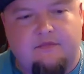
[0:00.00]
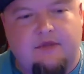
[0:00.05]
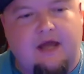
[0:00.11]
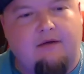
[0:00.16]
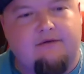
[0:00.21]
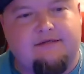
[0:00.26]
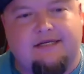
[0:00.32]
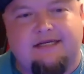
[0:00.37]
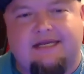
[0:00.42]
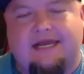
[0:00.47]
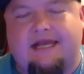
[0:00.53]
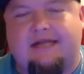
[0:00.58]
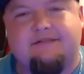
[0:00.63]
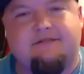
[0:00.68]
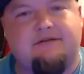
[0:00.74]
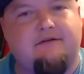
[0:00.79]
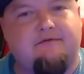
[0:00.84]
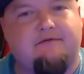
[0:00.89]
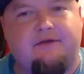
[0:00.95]
I was like
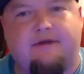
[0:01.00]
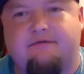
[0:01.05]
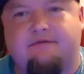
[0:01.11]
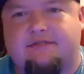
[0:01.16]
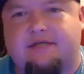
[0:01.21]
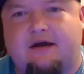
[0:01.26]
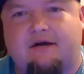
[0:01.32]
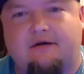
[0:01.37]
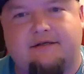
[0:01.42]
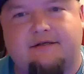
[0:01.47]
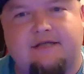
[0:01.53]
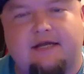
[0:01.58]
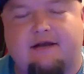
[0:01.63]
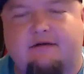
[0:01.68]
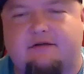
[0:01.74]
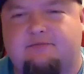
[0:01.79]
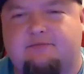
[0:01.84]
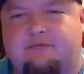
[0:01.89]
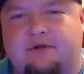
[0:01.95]
canceling flavors out because like
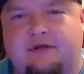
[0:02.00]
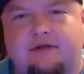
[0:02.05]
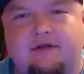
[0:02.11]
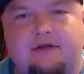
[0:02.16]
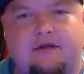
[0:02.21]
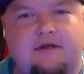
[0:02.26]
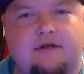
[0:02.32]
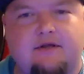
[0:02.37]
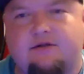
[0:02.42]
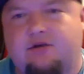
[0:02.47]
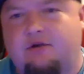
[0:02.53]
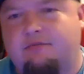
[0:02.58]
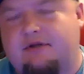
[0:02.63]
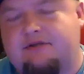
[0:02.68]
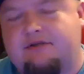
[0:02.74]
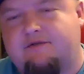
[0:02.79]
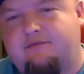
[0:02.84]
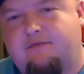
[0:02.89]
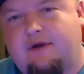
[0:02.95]
I was putting too
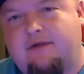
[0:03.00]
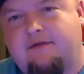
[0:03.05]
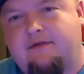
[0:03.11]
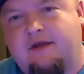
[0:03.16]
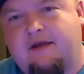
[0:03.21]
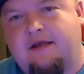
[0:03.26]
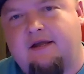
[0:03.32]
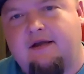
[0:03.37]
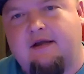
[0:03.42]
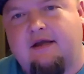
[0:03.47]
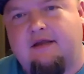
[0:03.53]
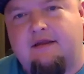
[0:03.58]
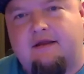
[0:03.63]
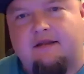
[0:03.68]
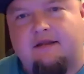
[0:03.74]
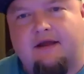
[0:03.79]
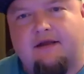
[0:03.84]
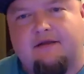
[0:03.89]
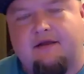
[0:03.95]
much of one thing, and
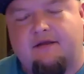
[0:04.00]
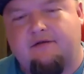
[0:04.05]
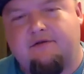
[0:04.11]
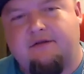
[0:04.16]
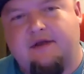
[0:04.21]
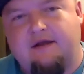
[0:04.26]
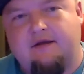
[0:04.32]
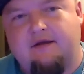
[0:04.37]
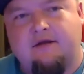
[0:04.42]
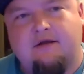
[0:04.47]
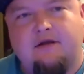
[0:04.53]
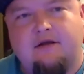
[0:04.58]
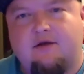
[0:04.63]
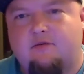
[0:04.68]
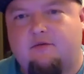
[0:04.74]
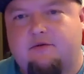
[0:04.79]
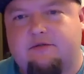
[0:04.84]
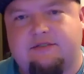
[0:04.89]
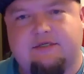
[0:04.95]
then like the other thing
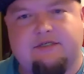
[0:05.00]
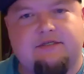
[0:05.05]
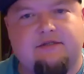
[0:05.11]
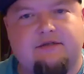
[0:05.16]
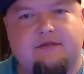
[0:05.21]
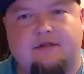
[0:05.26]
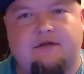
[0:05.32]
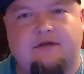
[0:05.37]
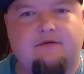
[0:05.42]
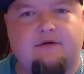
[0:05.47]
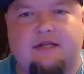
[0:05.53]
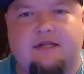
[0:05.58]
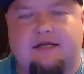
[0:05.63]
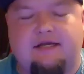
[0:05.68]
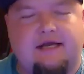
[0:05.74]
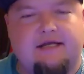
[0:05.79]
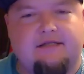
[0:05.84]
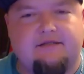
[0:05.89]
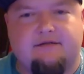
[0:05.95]
was just
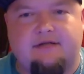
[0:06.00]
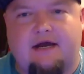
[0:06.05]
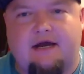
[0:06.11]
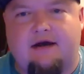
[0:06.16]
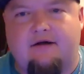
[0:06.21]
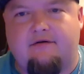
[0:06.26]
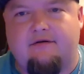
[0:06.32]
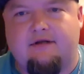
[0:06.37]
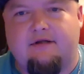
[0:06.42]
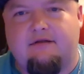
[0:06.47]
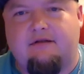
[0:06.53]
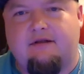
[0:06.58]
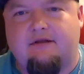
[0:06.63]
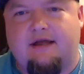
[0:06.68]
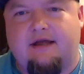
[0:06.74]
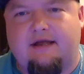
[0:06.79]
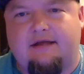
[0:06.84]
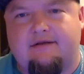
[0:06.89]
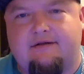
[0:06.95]
getting canceled out, and then
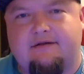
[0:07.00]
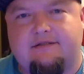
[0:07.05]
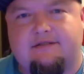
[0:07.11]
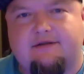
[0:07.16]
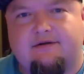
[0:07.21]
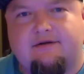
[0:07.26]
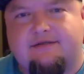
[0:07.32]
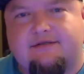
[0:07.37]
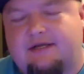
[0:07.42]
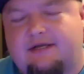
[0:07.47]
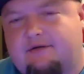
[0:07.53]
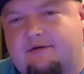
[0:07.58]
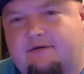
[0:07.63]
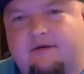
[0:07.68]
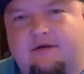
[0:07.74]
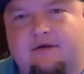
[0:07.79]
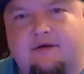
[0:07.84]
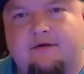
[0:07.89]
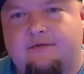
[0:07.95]
like so it's like
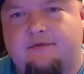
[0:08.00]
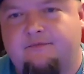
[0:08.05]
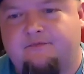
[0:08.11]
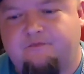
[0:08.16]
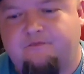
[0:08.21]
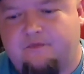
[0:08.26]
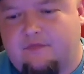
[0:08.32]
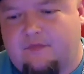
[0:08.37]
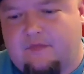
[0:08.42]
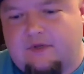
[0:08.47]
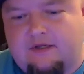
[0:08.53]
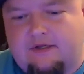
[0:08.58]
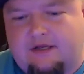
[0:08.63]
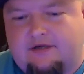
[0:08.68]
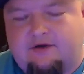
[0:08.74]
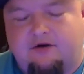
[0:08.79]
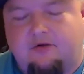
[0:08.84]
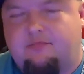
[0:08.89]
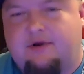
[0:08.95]

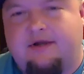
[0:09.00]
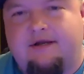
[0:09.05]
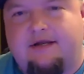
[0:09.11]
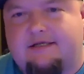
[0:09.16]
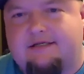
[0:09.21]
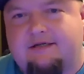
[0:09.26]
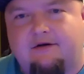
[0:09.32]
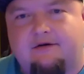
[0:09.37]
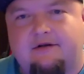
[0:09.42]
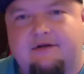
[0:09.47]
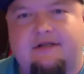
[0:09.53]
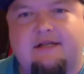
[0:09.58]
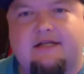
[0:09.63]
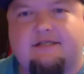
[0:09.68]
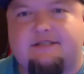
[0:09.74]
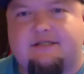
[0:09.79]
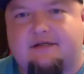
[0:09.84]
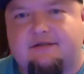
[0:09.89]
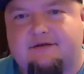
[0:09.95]
like your appendix, you don't need
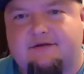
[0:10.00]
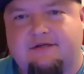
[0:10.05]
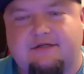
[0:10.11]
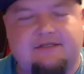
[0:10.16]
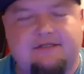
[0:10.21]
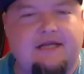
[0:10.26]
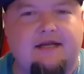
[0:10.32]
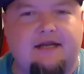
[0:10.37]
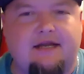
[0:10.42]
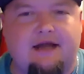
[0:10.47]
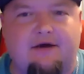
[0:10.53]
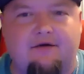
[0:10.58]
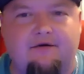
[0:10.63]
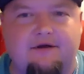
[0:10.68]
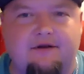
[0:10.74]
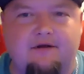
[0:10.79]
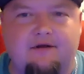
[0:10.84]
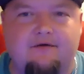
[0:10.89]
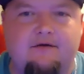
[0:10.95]
that shit, so you just take it out,
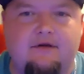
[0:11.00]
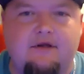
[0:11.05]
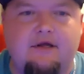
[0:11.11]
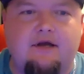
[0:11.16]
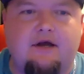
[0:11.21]
you know.